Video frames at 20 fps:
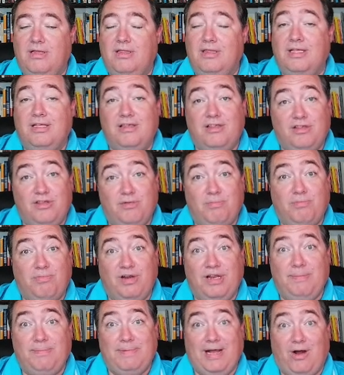This is some
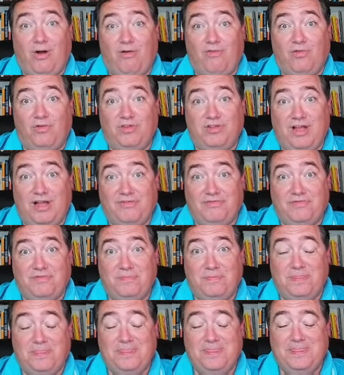pretty powerful stuff
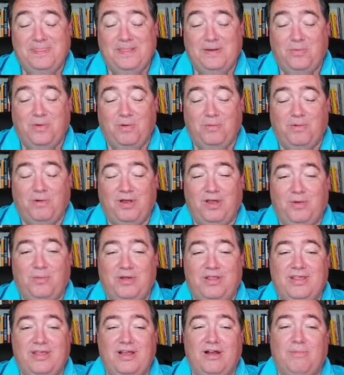that we're working
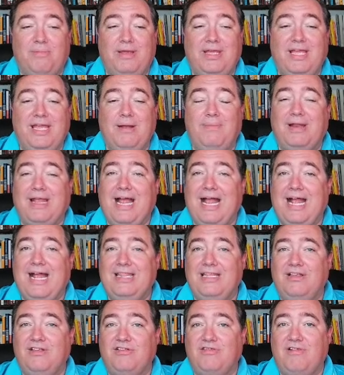with here, being able to
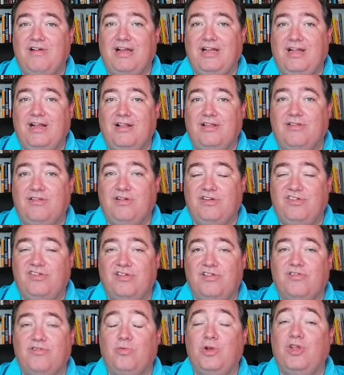add these directly to searches.